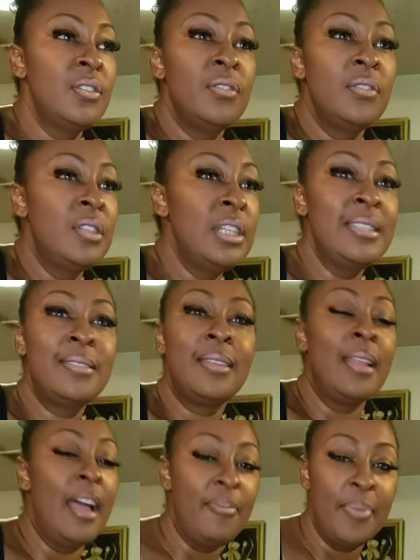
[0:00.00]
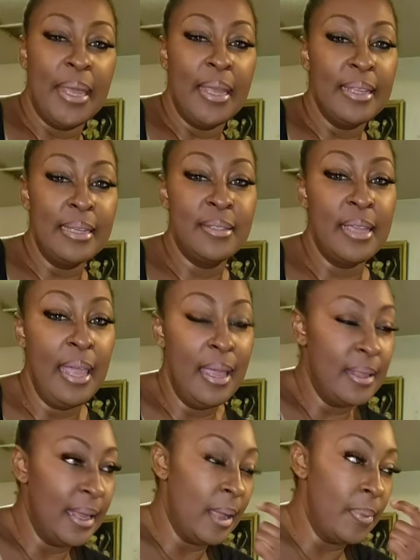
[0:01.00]
just love me. That's it. Like
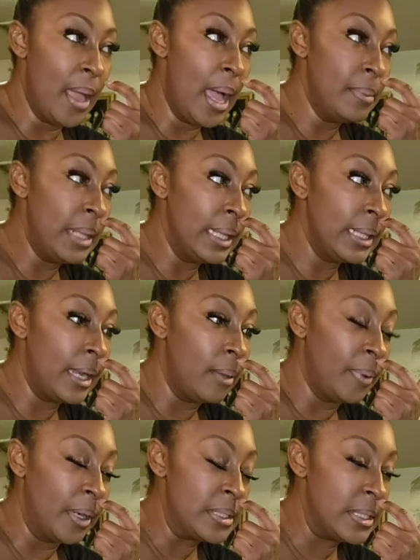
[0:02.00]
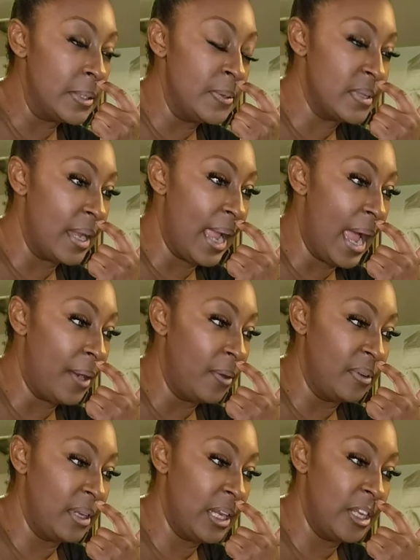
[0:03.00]
I'm, I'm not like a person who's like, I don't
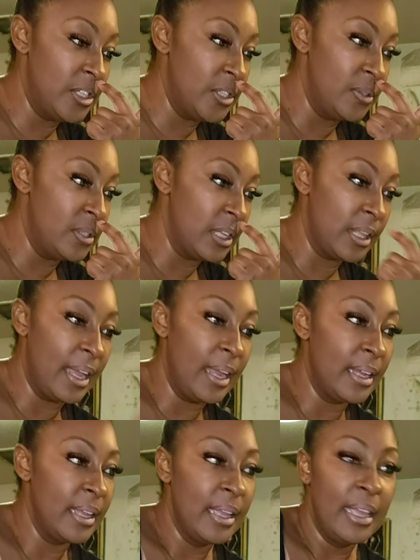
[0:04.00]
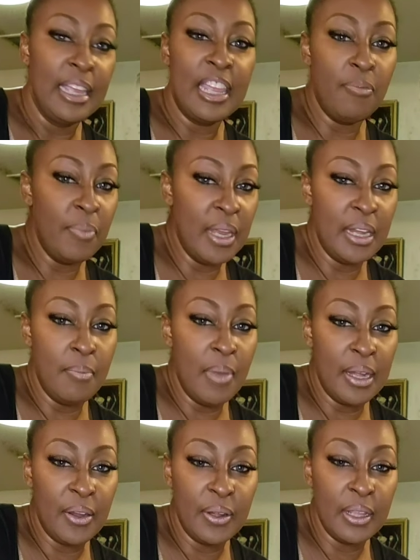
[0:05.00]
need you to like give me any money or
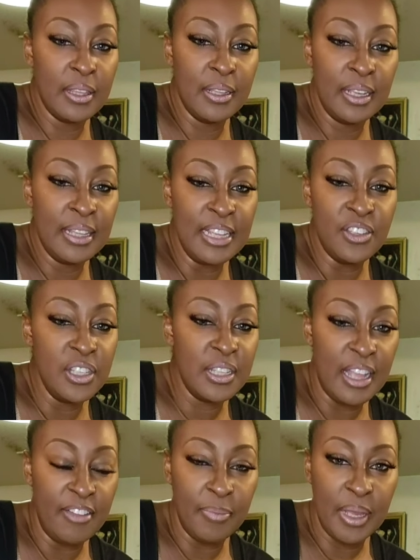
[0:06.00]
anything like that. Just love me.